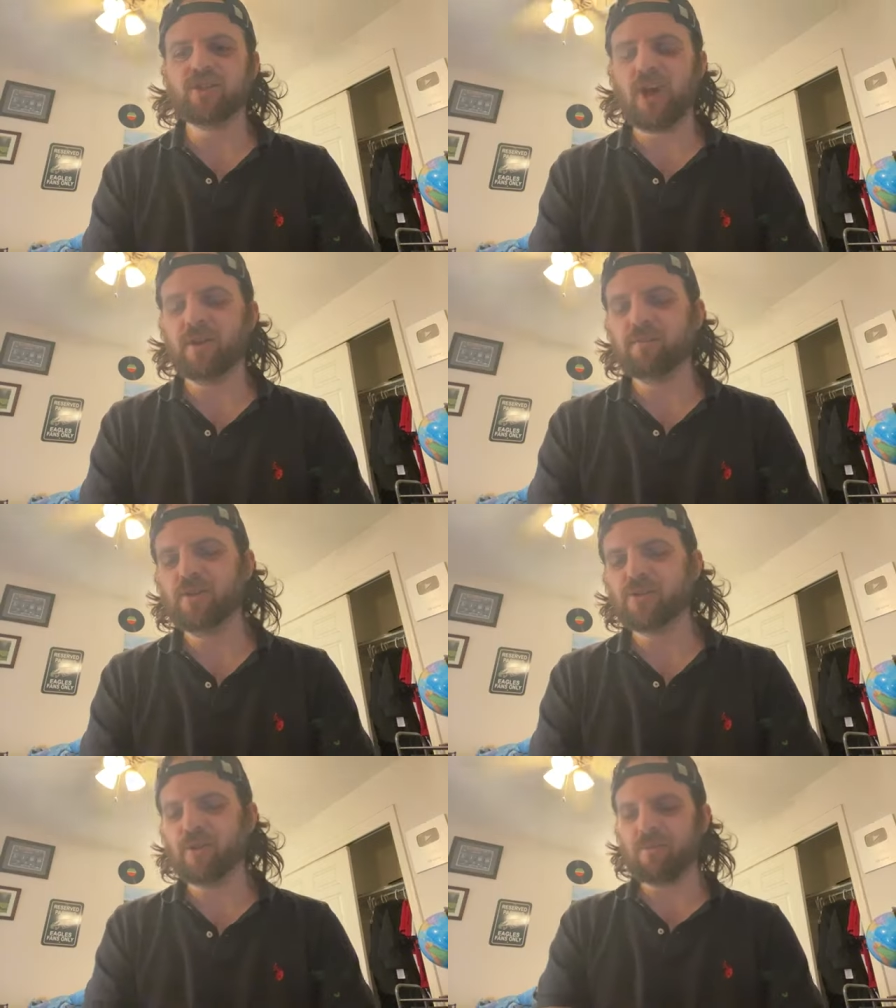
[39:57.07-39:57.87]
trying to
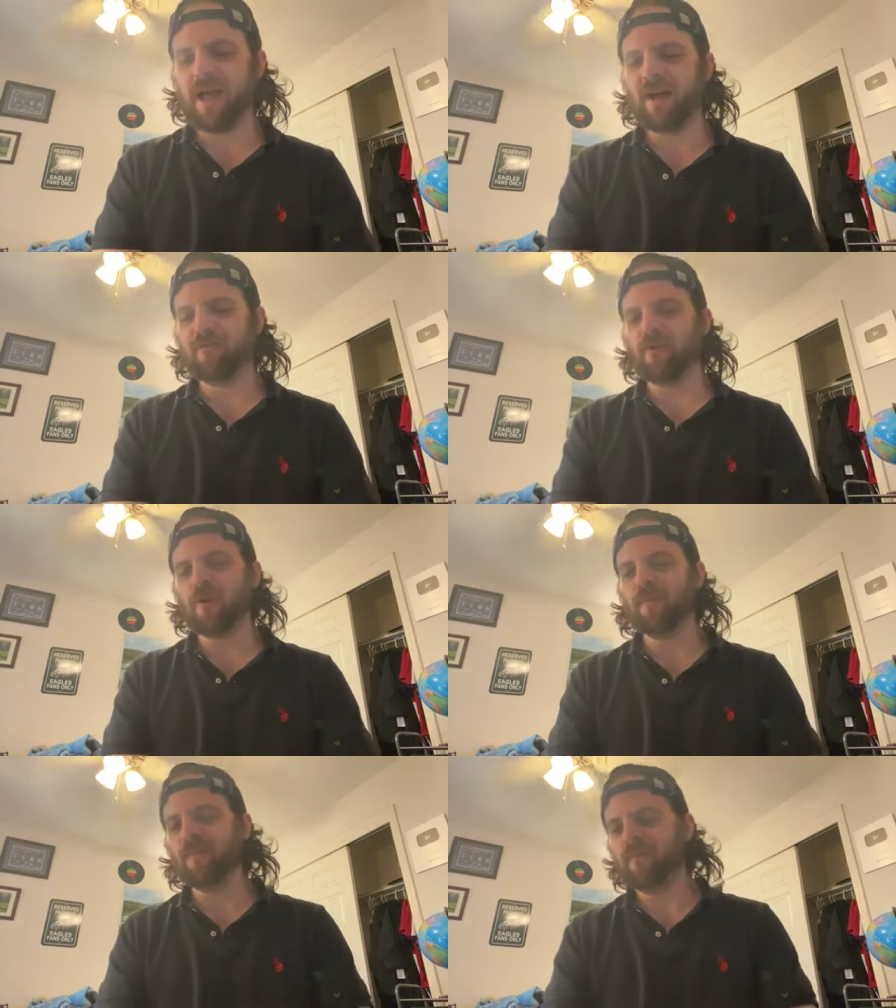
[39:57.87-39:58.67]
abuse their
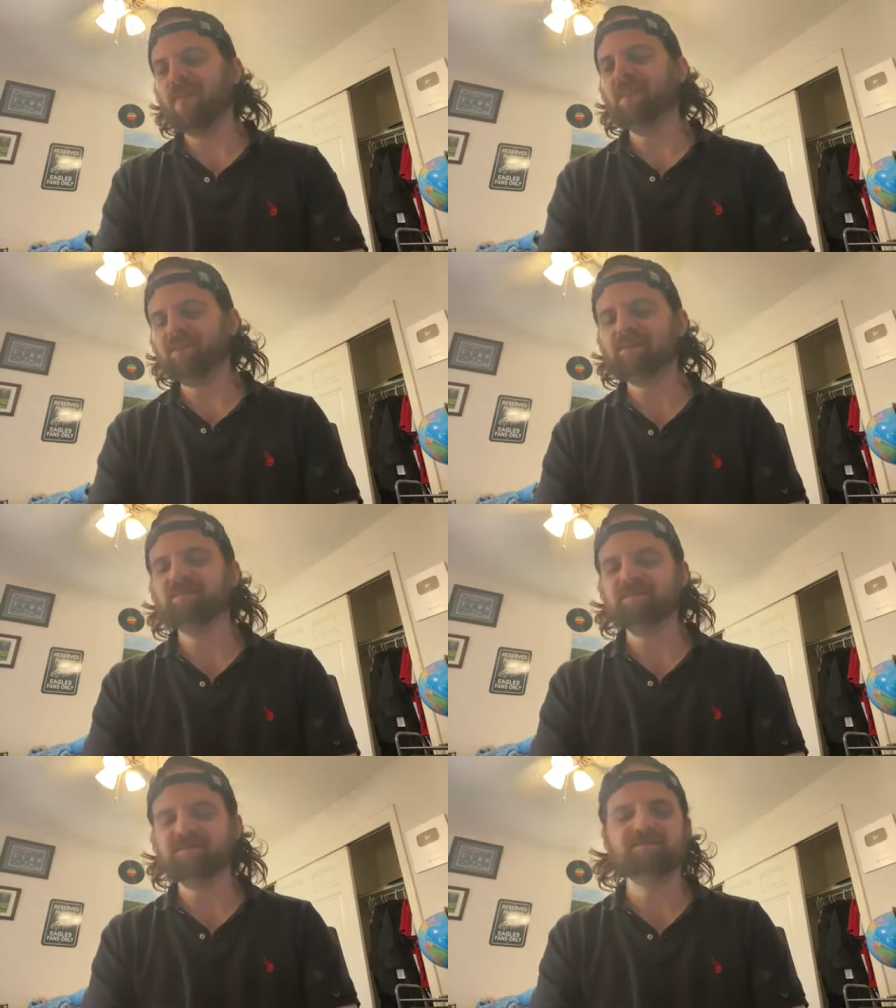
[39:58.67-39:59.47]
platform.
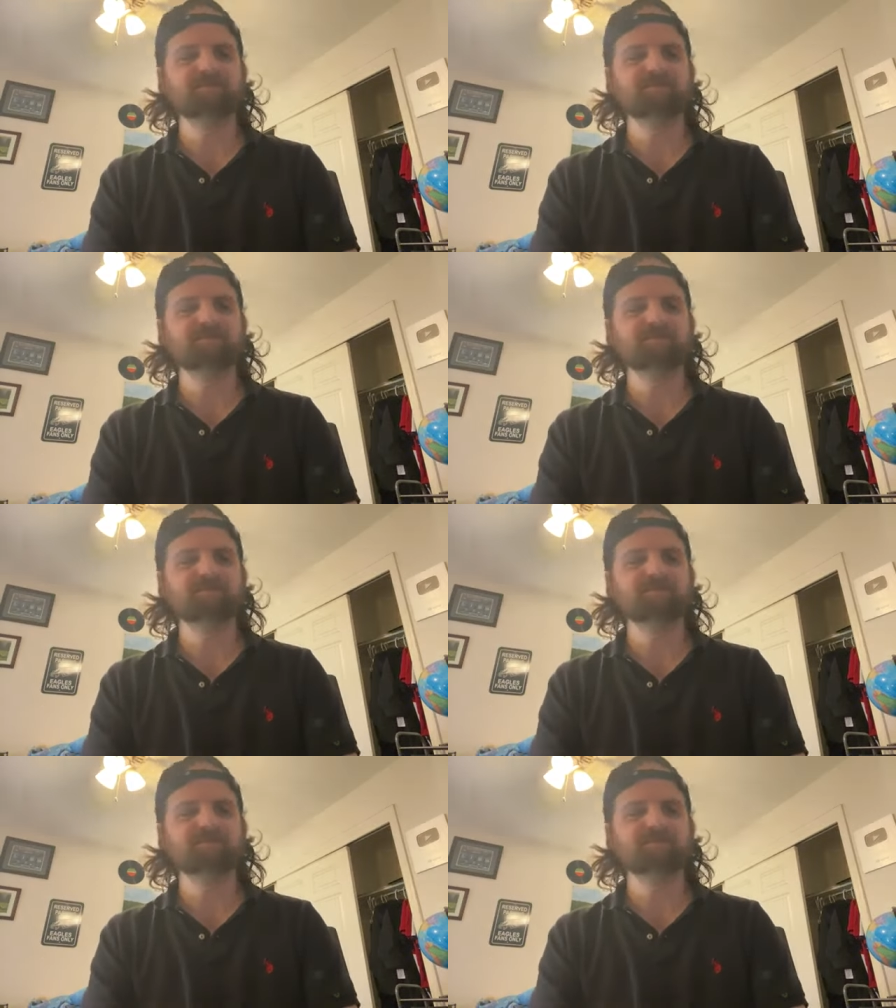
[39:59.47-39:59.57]
Hmm.